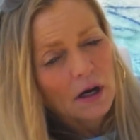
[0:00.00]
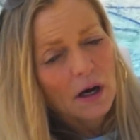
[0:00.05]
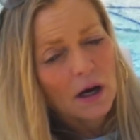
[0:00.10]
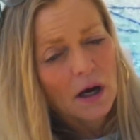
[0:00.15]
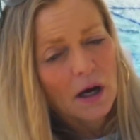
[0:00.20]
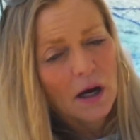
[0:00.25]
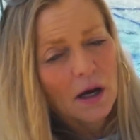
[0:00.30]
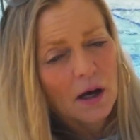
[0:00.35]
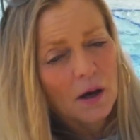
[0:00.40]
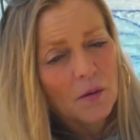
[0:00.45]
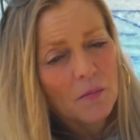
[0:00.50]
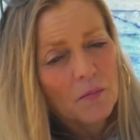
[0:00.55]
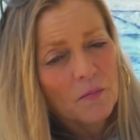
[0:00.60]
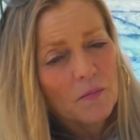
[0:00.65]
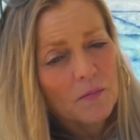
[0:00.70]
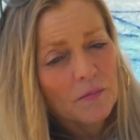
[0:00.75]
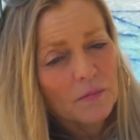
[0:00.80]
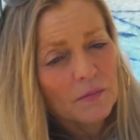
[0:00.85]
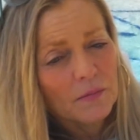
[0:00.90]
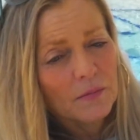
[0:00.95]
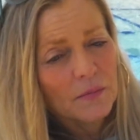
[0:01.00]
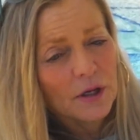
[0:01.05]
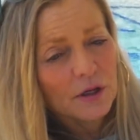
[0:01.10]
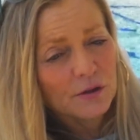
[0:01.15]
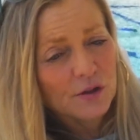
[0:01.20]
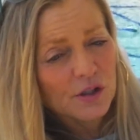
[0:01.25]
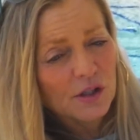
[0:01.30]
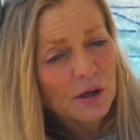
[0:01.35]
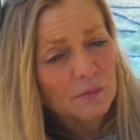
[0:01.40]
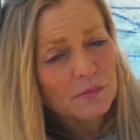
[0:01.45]
Um,
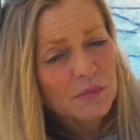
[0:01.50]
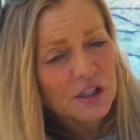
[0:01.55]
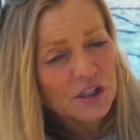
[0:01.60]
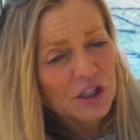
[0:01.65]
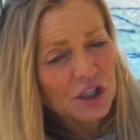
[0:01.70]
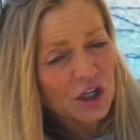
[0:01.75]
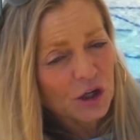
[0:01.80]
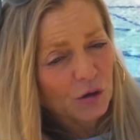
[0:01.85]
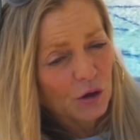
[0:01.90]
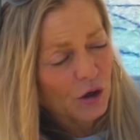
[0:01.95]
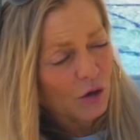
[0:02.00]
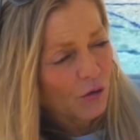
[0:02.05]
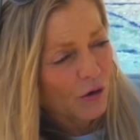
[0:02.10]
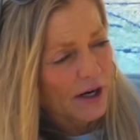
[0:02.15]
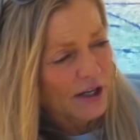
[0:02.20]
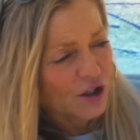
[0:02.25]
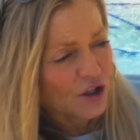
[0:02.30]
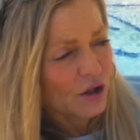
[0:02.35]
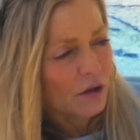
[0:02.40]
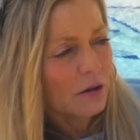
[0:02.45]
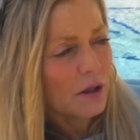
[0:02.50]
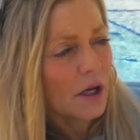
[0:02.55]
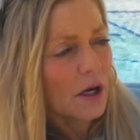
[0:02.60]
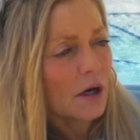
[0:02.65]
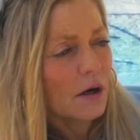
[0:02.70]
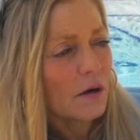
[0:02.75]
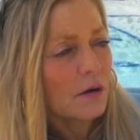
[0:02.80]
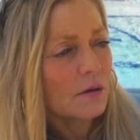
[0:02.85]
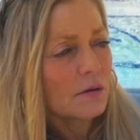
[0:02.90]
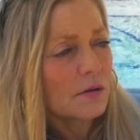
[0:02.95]
there's some deterioration
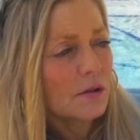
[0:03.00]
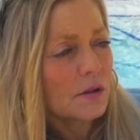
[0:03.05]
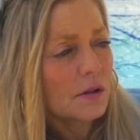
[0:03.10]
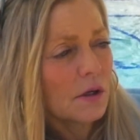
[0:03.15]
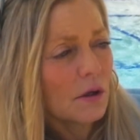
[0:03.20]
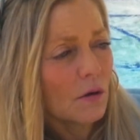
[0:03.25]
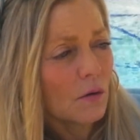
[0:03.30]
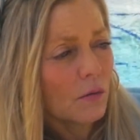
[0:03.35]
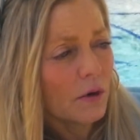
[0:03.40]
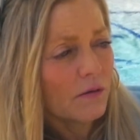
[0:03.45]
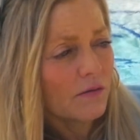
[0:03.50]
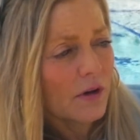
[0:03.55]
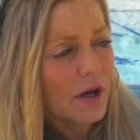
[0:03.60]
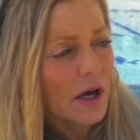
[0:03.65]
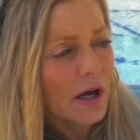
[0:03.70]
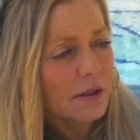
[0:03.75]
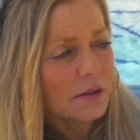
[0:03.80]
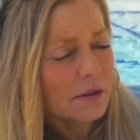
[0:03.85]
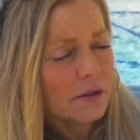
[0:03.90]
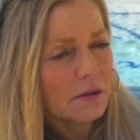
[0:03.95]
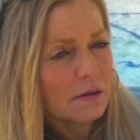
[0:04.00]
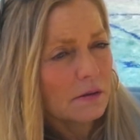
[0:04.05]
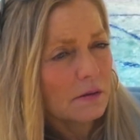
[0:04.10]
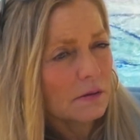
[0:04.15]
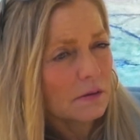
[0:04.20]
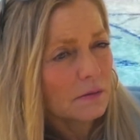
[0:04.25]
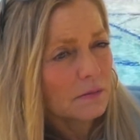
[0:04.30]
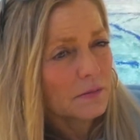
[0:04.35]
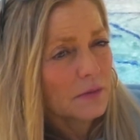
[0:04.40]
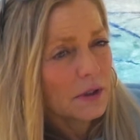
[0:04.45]
there, so we've got
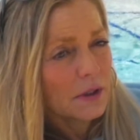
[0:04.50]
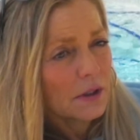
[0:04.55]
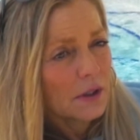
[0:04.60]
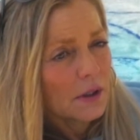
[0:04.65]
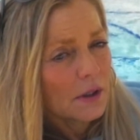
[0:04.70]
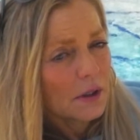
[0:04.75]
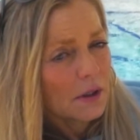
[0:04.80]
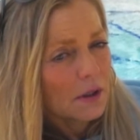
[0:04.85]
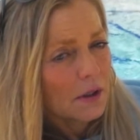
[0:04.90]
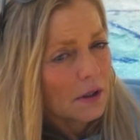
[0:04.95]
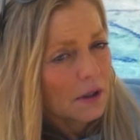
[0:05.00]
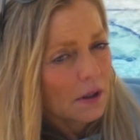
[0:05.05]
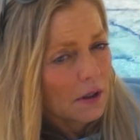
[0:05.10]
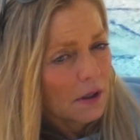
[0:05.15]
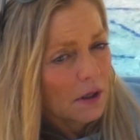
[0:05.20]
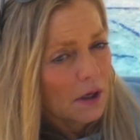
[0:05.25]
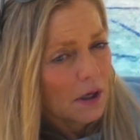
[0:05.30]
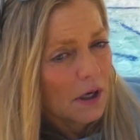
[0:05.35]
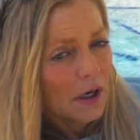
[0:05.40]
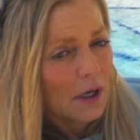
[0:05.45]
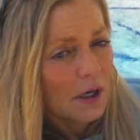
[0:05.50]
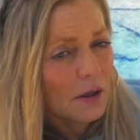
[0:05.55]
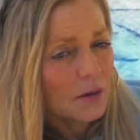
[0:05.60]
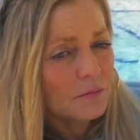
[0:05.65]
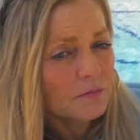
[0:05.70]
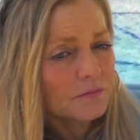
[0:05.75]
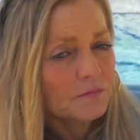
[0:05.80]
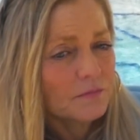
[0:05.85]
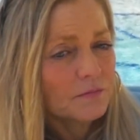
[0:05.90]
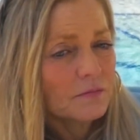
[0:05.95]
to
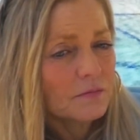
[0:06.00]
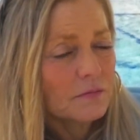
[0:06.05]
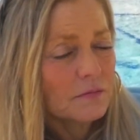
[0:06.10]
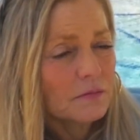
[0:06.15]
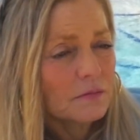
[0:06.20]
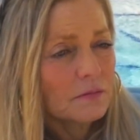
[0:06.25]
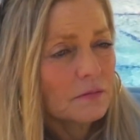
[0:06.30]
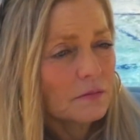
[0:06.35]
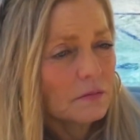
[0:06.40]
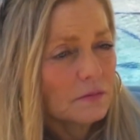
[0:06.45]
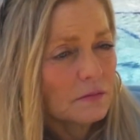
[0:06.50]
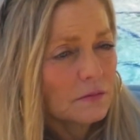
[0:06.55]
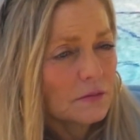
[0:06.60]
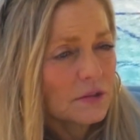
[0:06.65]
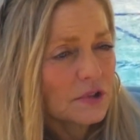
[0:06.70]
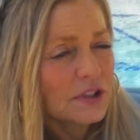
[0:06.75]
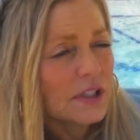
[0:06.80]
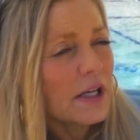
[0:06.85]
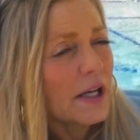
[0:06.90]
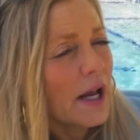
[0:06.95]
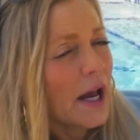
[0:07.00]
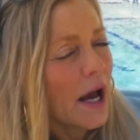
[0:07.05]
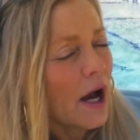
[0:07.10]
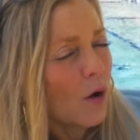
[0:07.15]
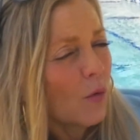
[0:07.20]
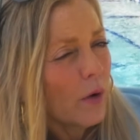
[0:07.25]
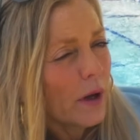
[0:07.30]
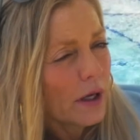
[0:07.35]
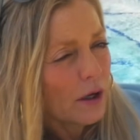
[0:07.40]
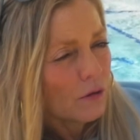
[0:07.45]
um, see how
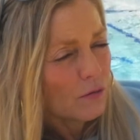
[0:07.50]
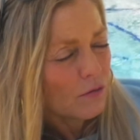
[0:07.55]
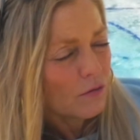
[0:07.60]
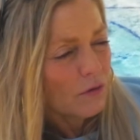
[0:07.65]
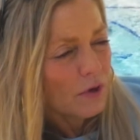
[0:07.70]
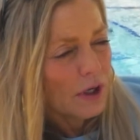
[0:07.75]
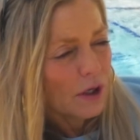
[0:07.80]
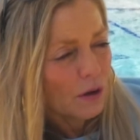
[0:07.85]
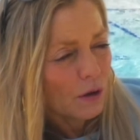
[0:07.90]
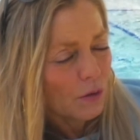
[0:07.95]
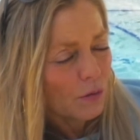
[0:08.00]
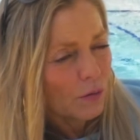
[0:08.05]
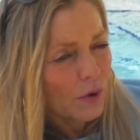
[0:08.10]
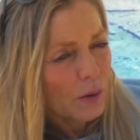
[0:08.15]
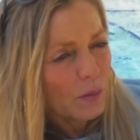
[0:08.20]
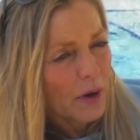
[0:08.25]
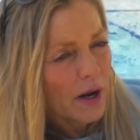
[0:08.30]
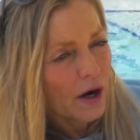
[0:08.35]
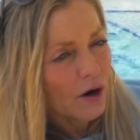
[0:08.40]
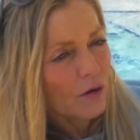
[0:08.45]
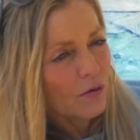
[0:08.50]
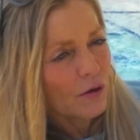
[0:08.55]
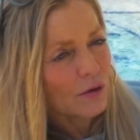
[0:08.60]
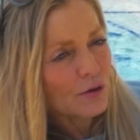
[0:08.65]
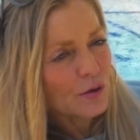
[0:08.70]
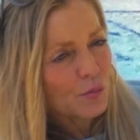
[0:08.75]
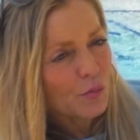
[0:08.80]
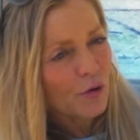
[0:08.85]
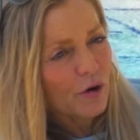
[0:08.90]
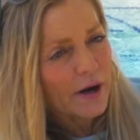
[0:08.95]
we can either repair
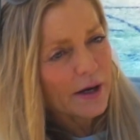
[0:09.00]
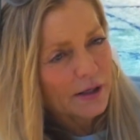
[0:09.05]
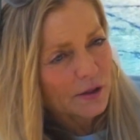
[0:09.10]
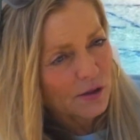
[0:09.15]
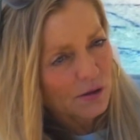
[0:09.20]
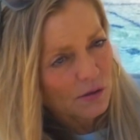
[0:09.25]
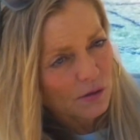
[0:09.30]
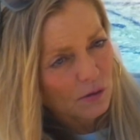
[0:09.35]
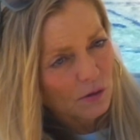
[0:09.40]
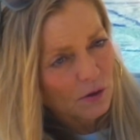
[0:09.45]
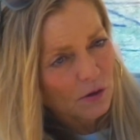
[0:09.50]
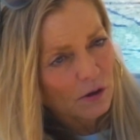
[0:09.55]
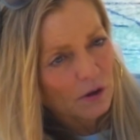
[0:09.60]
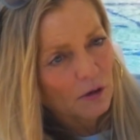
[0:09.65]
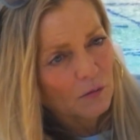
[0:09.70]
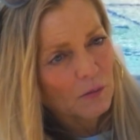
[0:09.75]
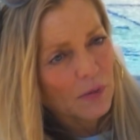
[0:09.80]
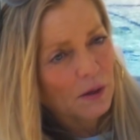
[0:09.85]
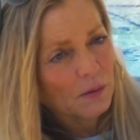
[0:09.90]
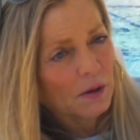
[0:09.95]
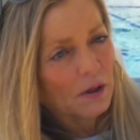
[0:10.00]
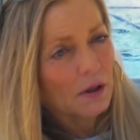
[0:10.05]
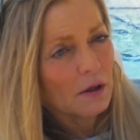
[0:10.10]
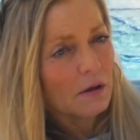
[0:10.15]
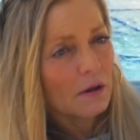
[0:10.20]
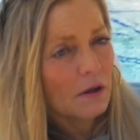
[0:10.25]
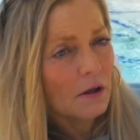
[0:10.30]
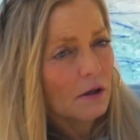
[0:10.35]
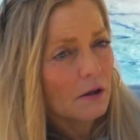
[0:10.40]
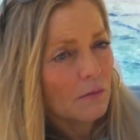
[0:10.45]
those bricks or
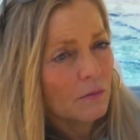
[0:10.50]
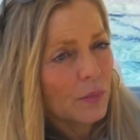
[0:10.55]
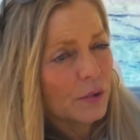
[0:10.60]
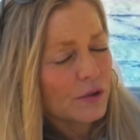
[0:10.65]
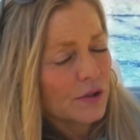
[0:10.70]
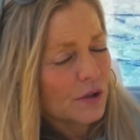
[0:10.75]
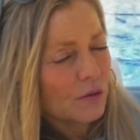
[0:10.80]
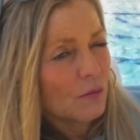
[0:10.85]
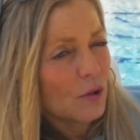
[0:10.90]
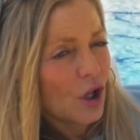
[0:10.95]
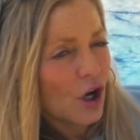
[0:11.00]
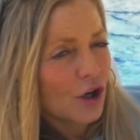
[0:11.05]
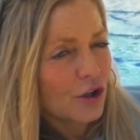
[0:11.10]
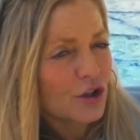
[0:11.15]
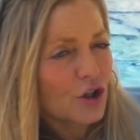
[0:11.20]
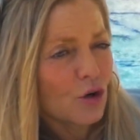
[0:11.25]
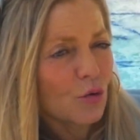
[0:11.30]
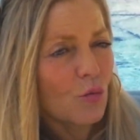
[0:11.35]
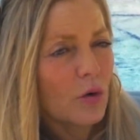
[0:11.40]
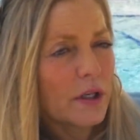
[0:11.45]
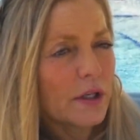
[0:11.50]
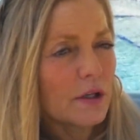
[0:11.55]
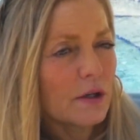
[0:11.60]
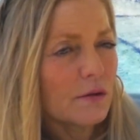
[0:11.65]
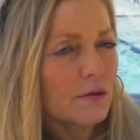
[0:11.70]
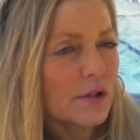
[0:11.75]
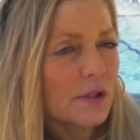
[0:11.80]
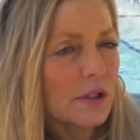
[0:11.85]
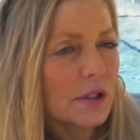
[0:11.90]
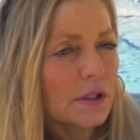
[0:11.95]
maybe put some larger
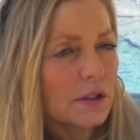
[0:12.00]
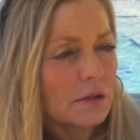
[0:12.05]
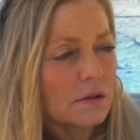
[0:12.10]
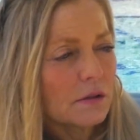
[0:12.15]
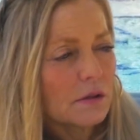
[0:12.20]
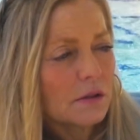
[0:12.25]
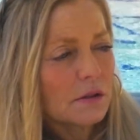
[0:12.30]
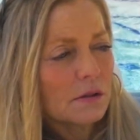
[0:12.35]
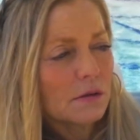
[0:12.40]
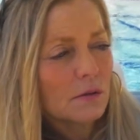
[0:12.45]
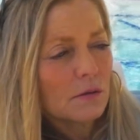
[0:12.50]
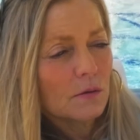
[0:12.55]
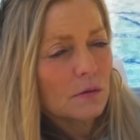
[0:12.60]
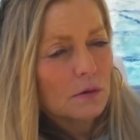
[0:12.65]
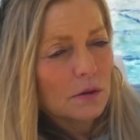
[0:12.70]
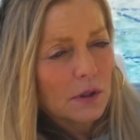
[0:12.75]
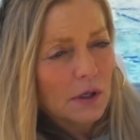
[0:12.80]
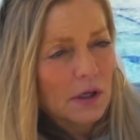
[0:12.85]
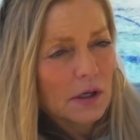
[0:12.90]
windows in to